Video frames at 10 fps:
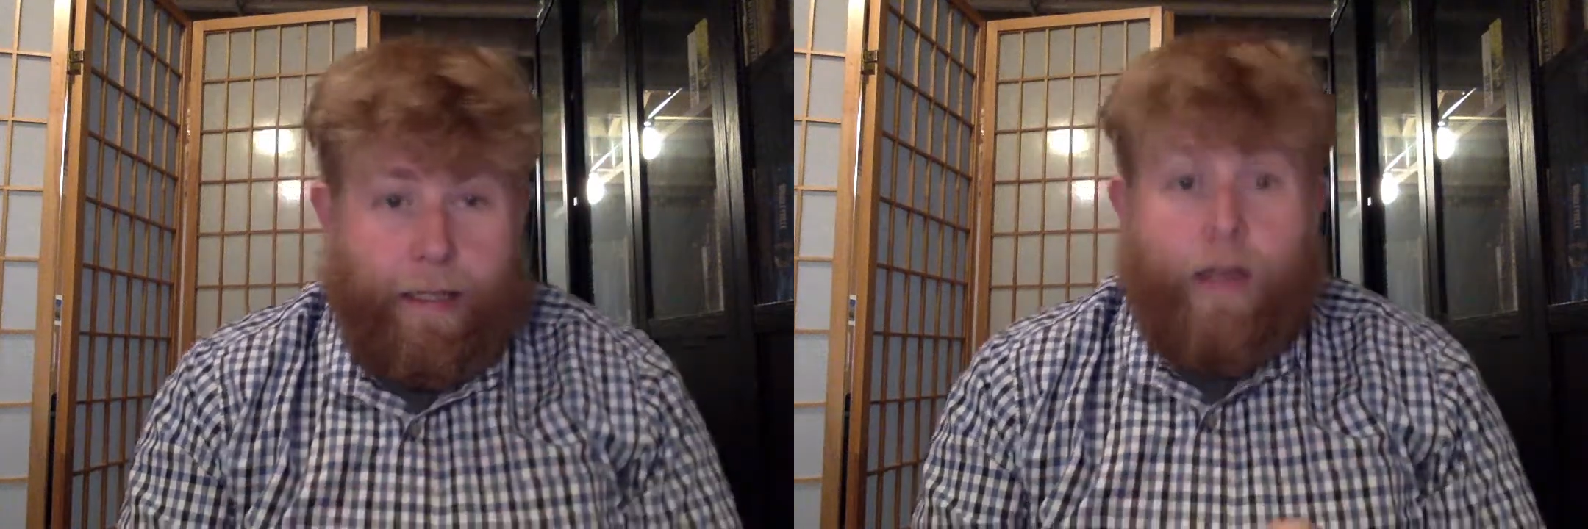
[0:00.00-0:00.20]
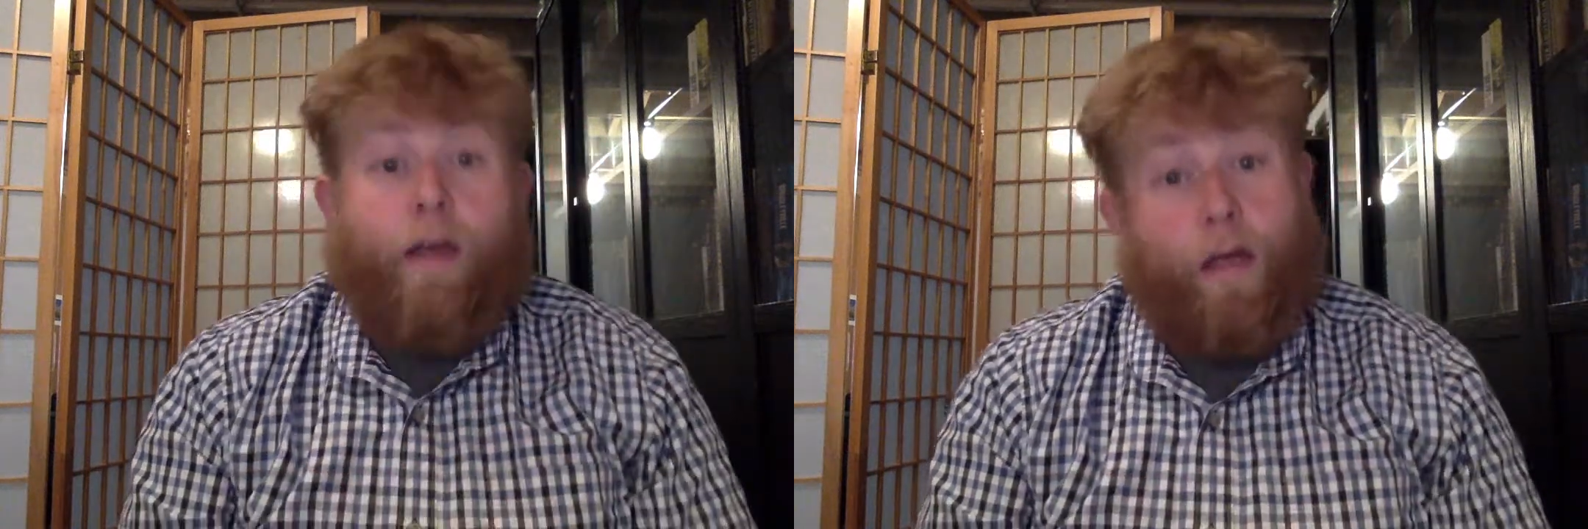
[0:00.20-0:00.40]

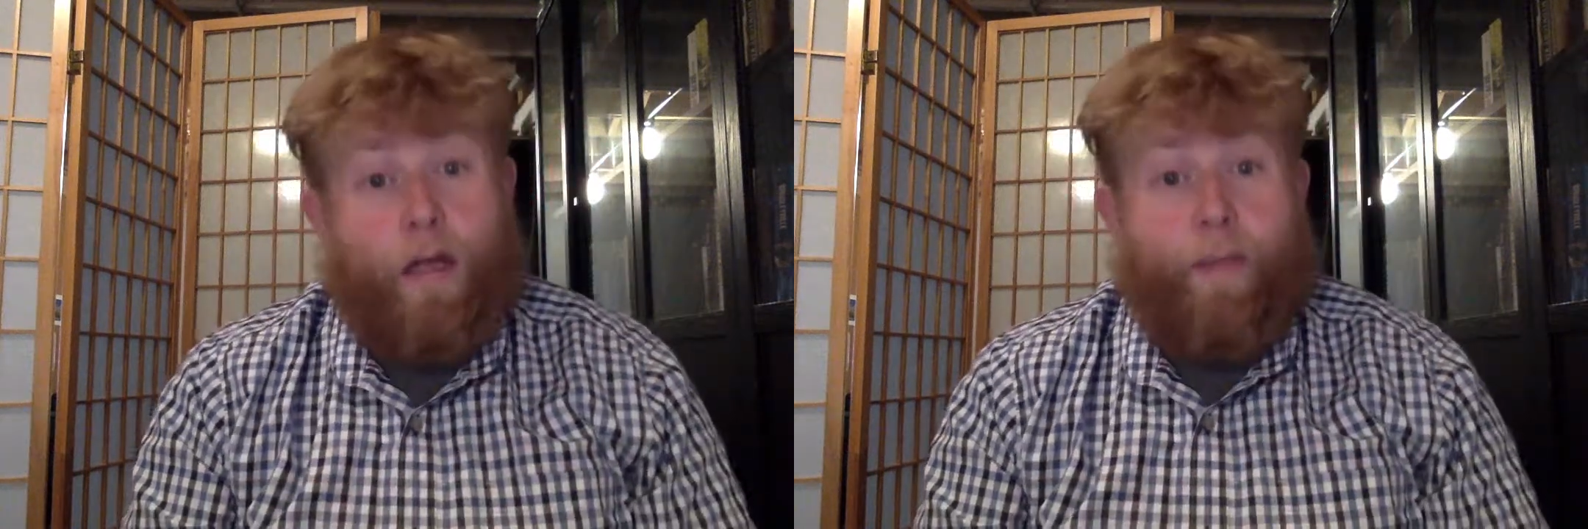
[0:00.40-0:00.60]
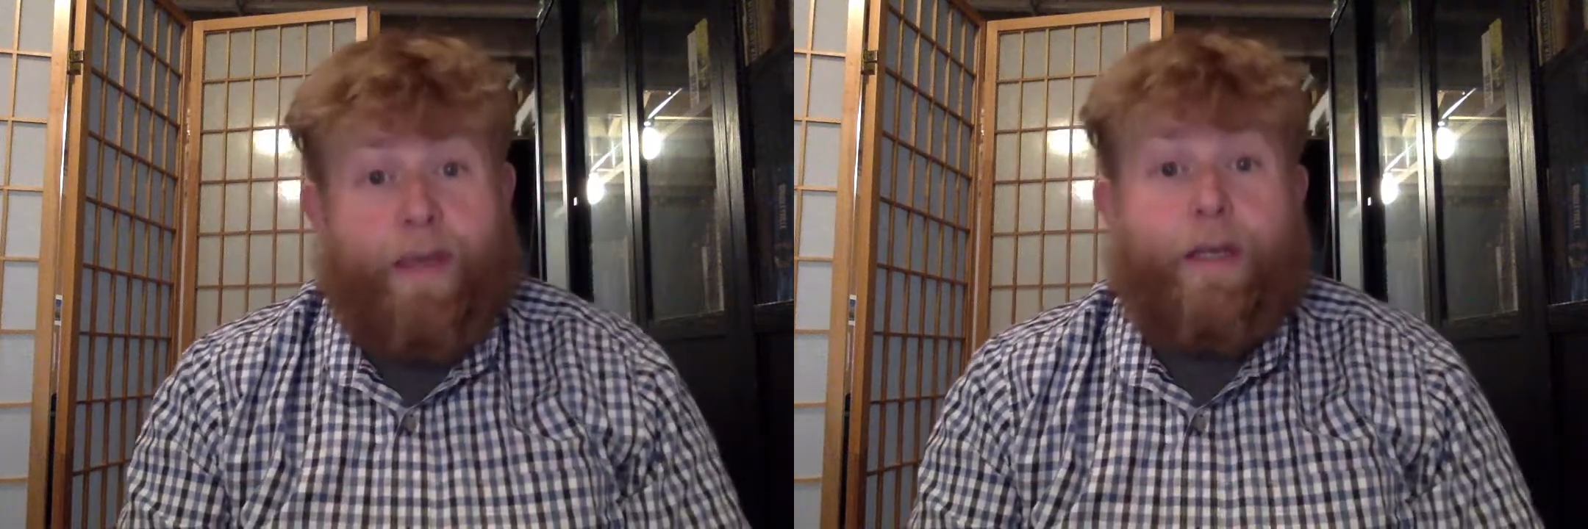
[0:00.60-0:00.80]

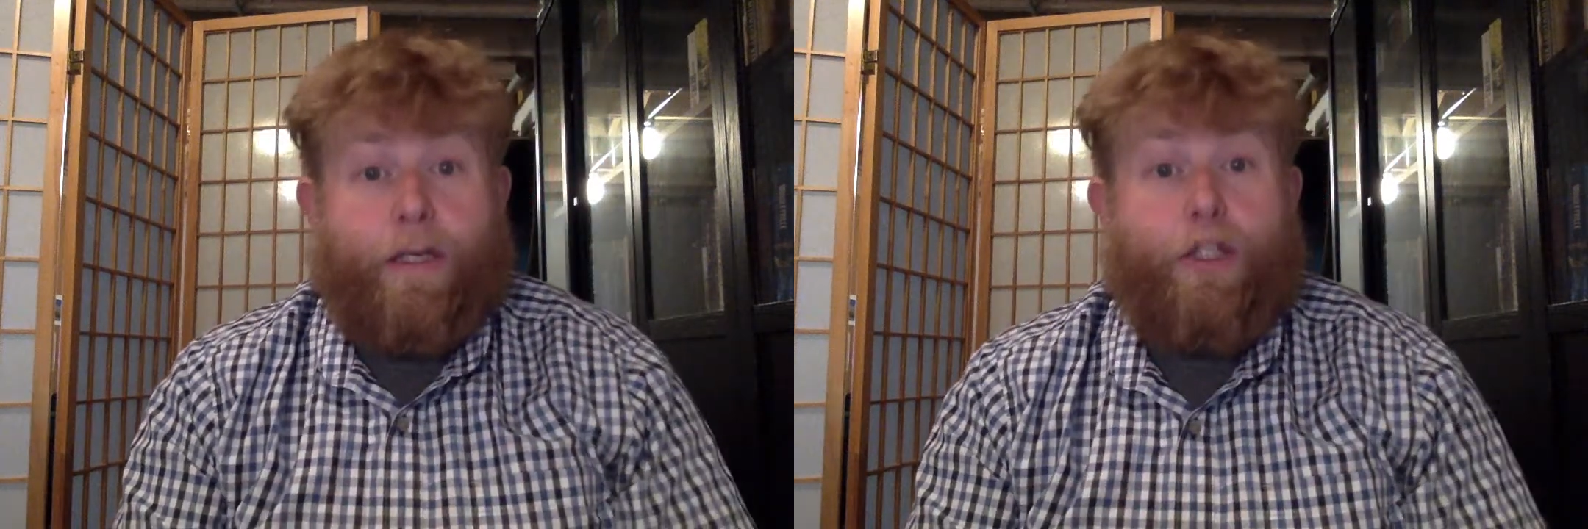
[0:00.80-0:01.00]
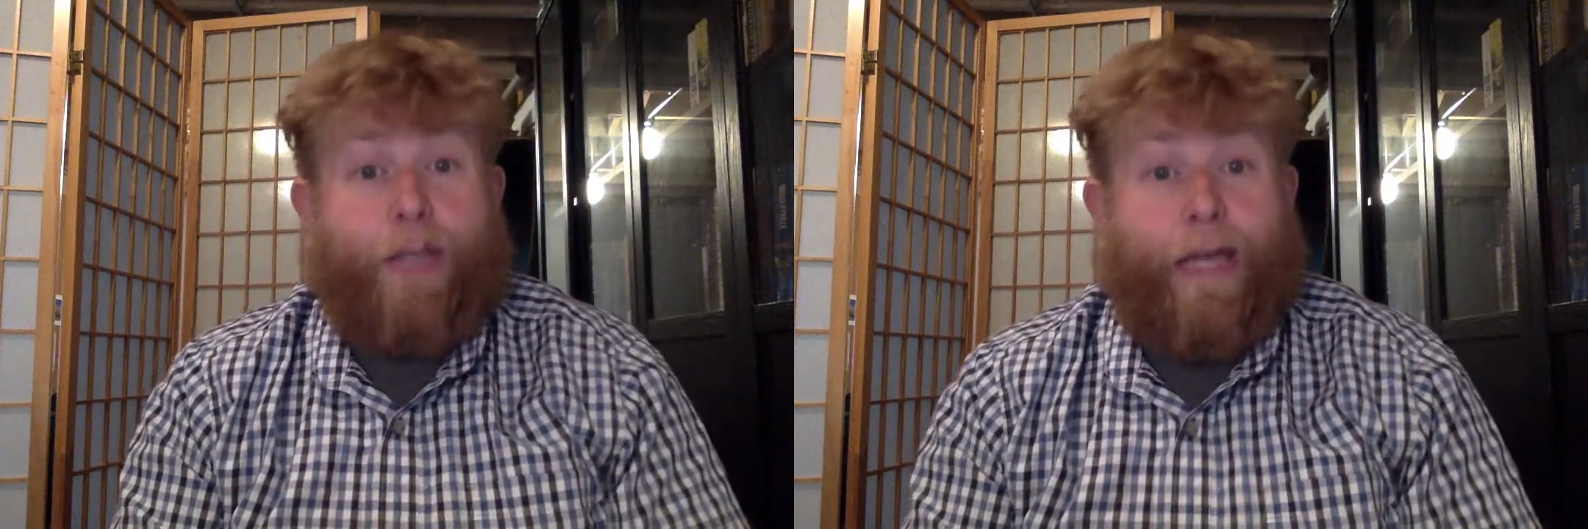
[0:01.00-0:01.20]
Columbian
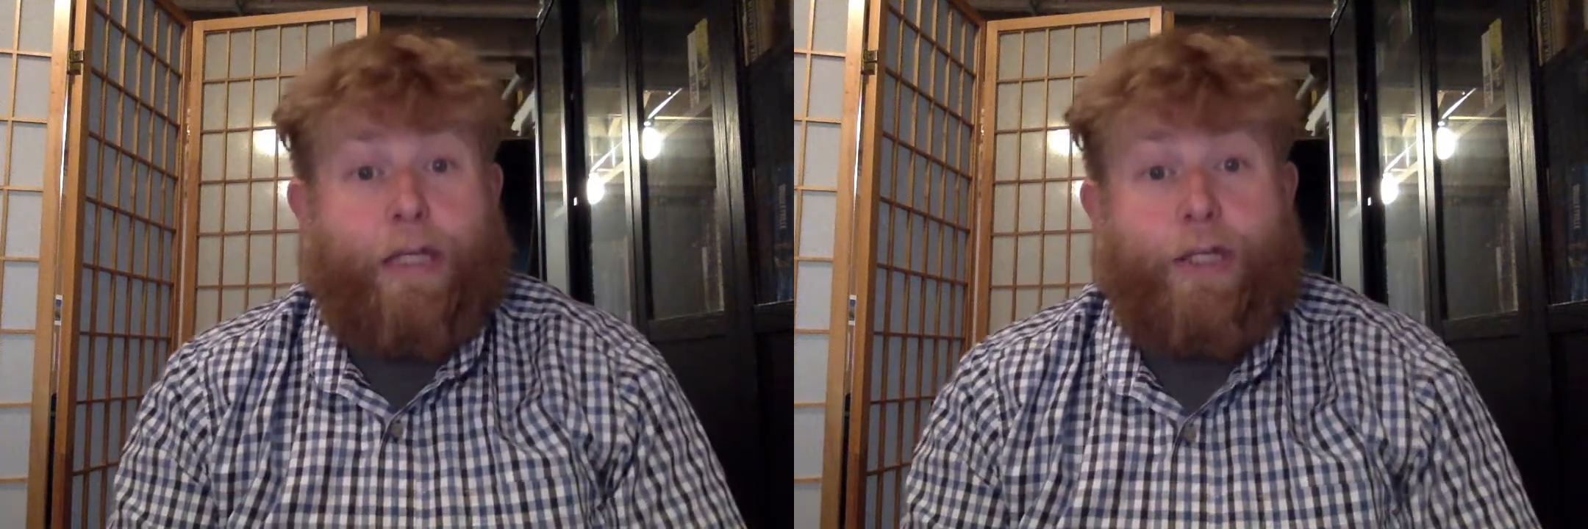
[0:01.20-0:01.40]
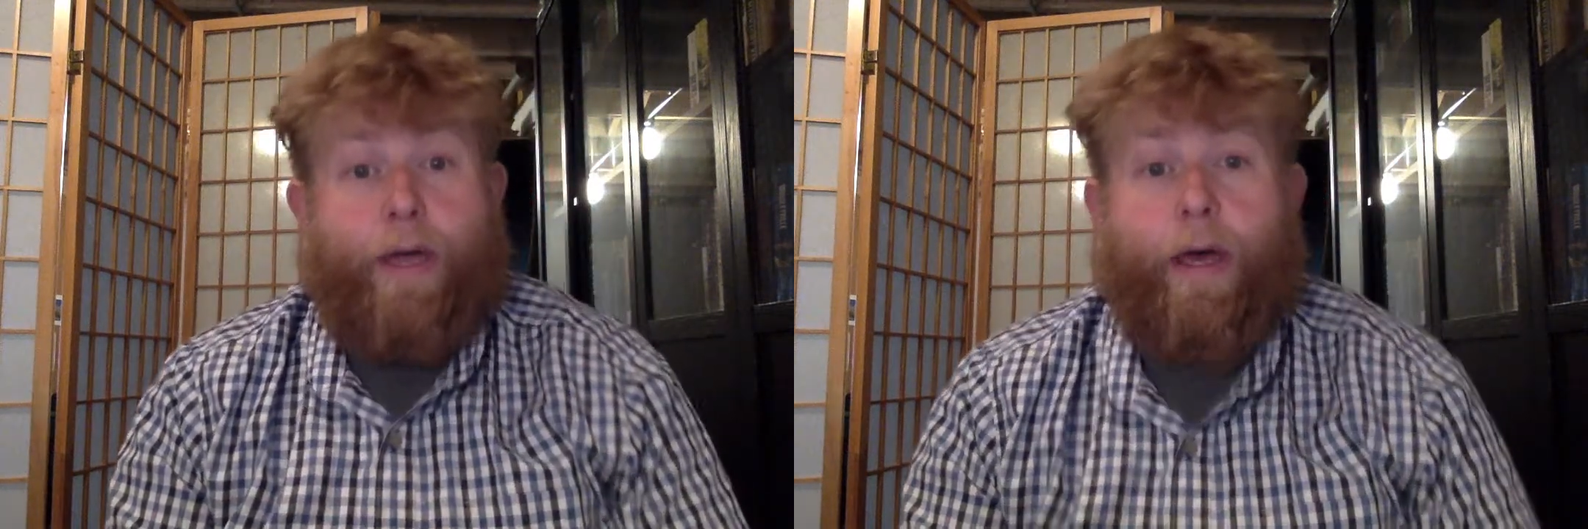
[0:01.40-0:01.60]

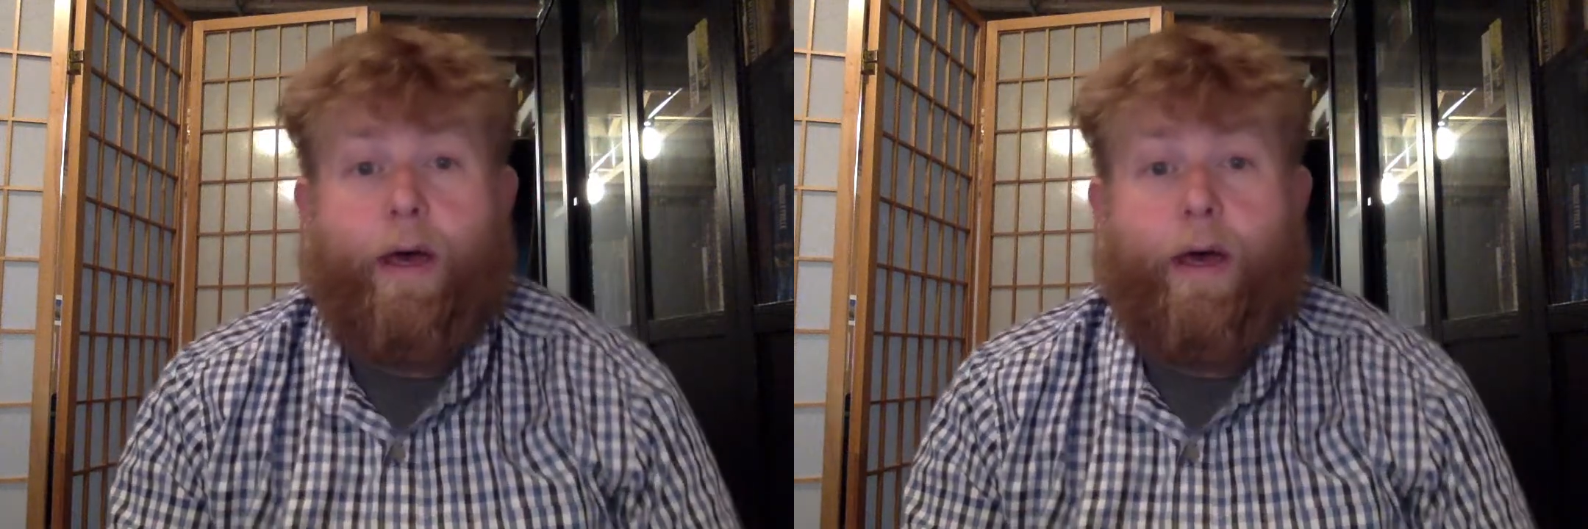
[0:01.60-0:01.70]
exchange.